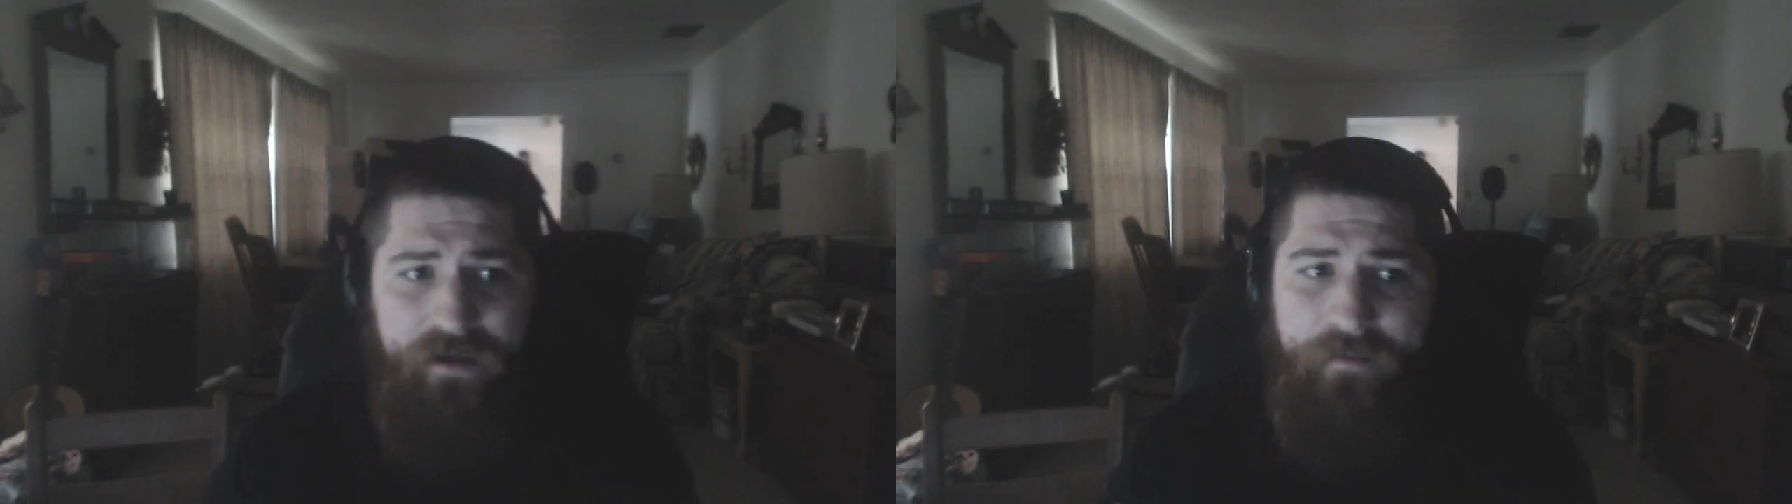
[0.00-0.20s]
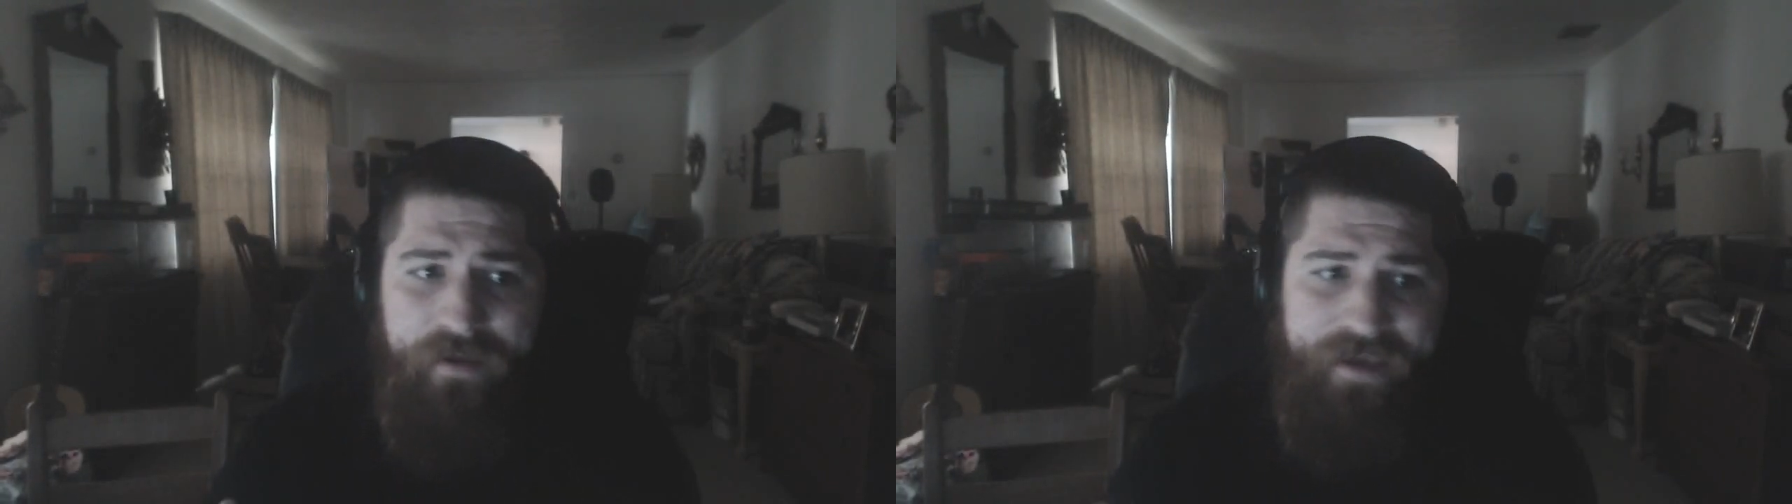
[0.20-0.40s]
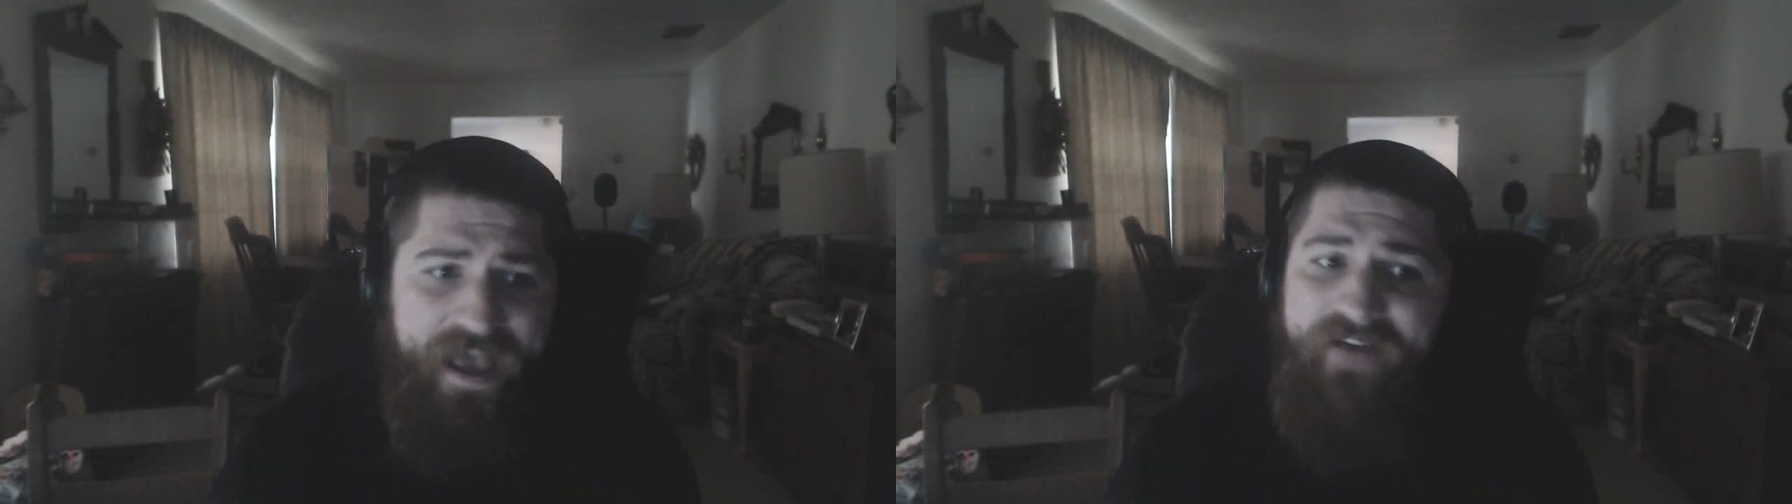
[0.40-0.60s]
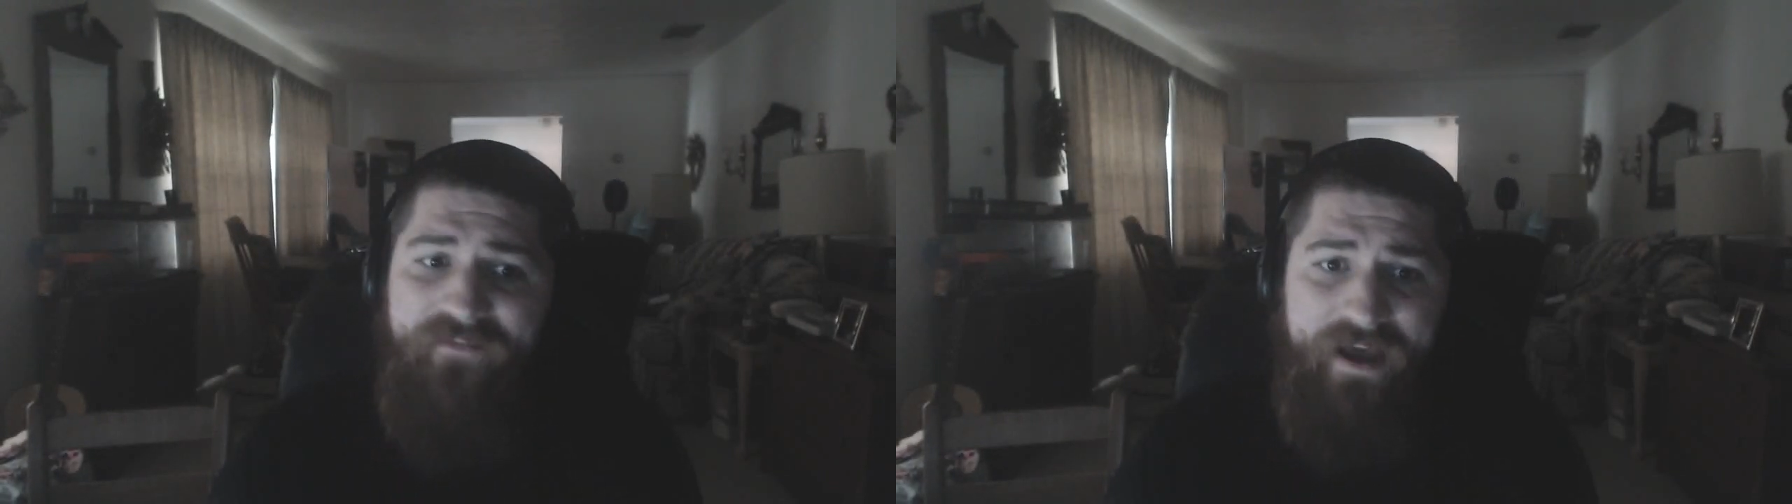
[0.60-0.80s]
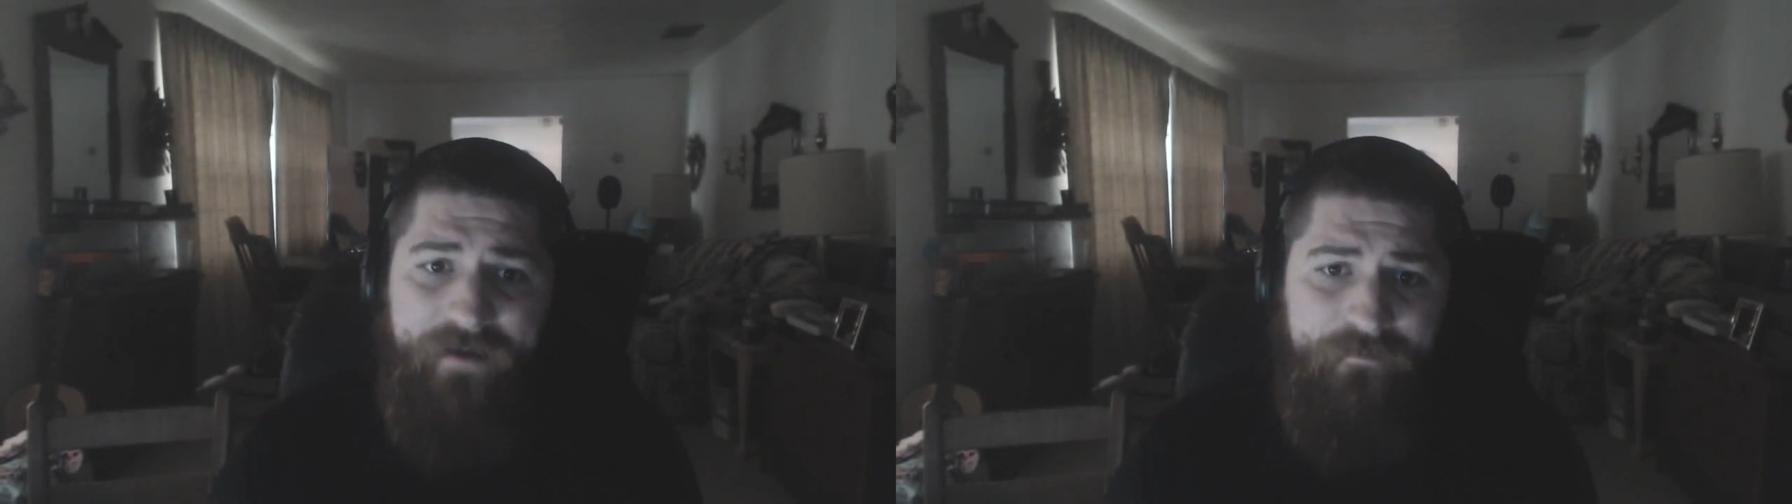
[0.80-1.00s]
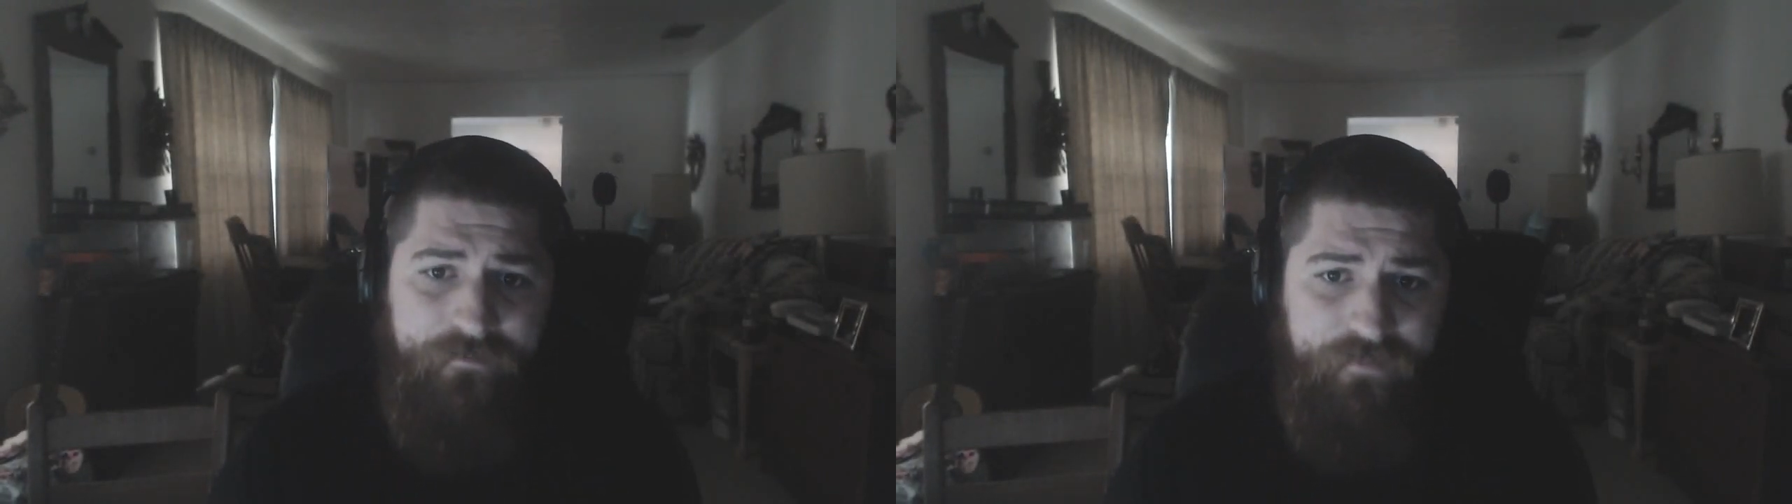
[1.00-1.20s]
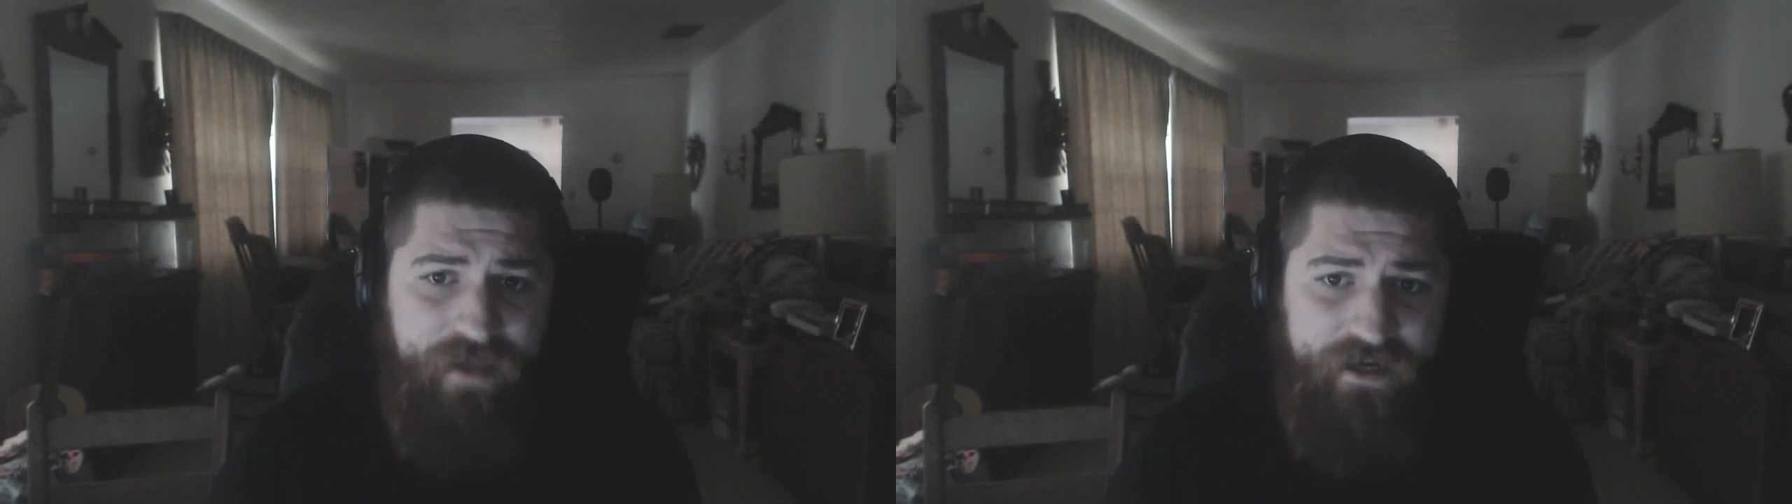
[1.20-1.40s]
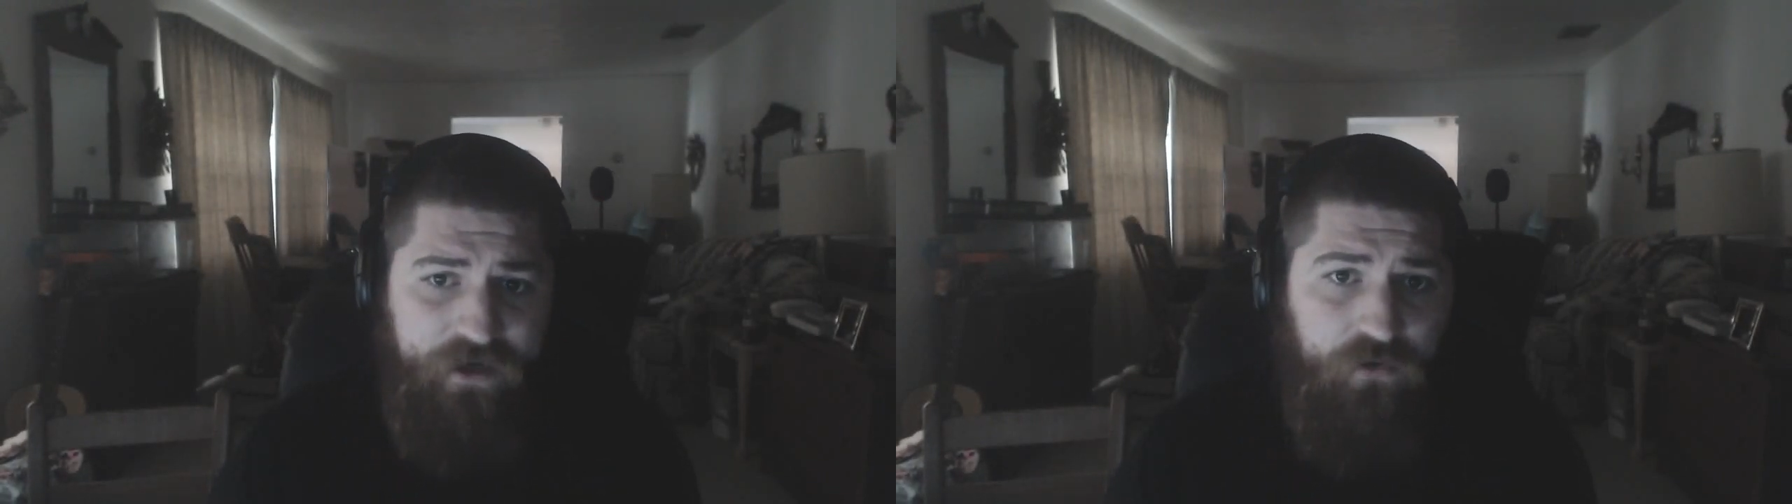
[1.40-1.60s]
maybe have
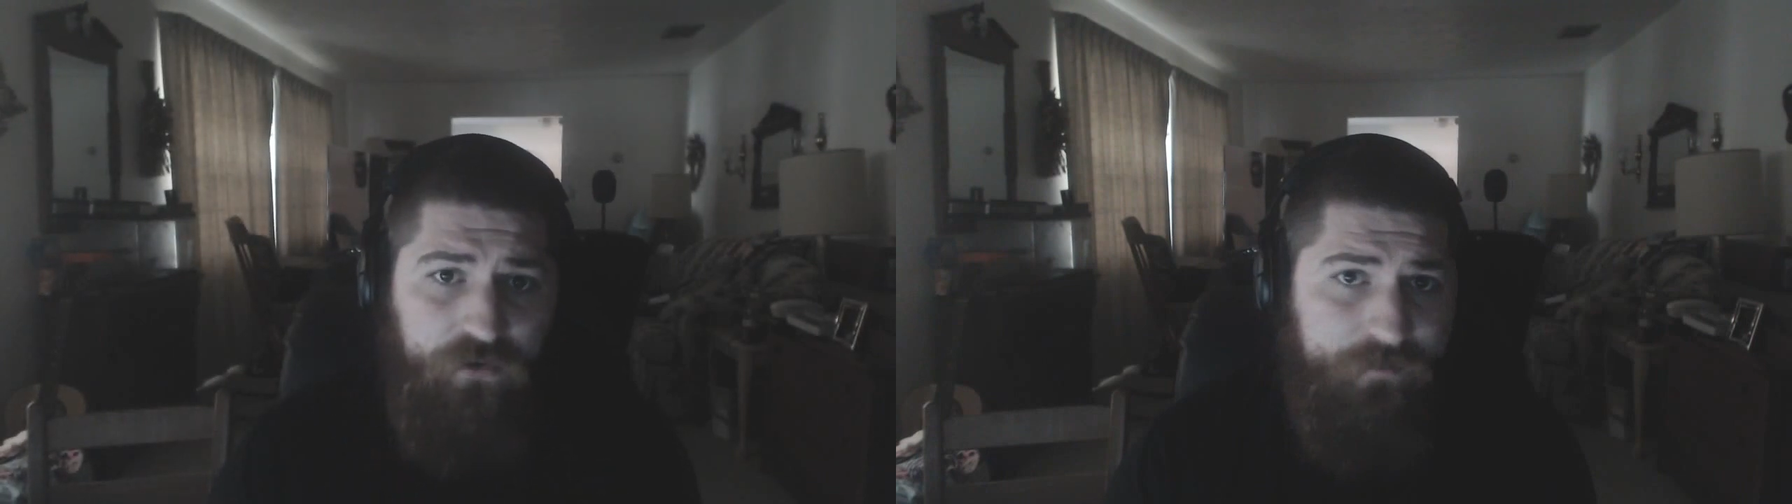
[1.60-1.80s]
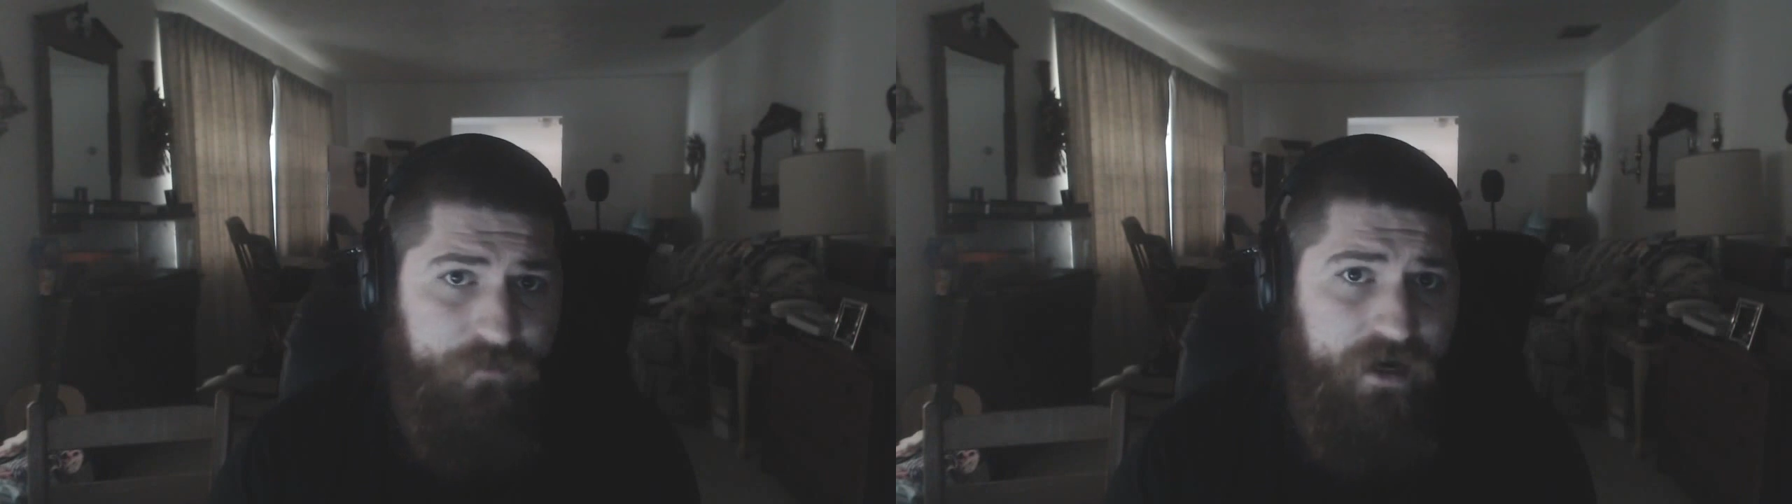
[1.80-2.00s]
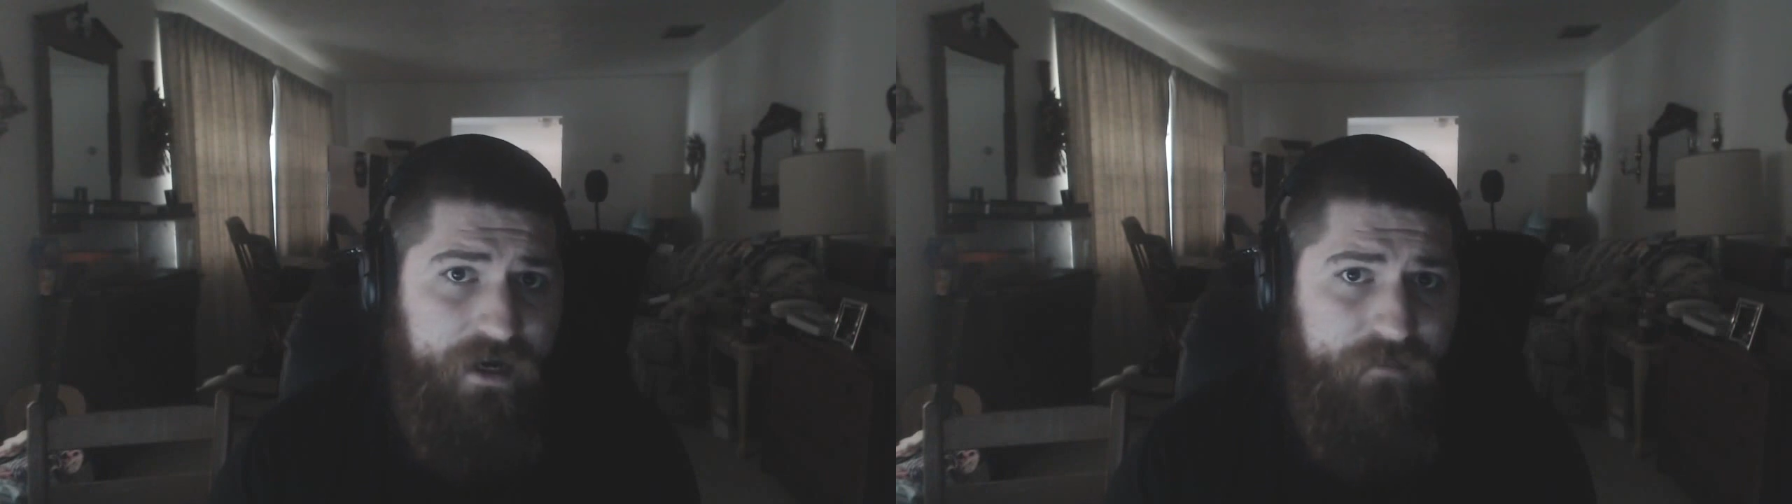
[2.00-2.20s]
that goal in mind.